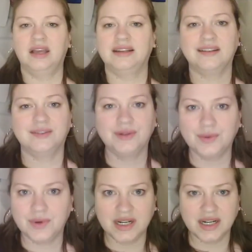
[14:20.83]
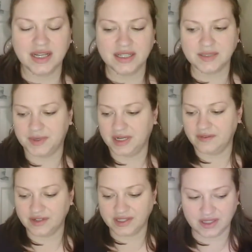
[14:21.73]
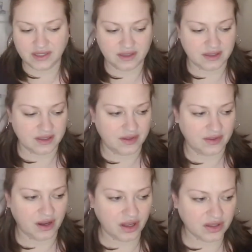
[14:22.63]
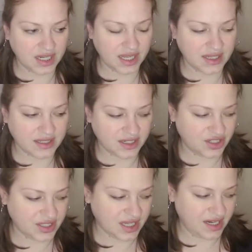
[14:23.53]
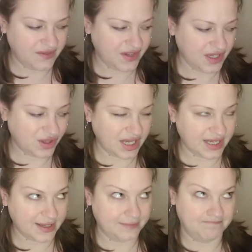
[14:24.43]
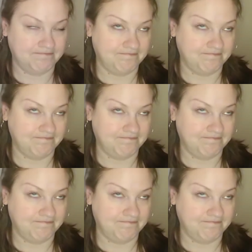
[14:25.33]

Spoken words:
And I don't know what it is, but ever since the holidays, I just kind of feel like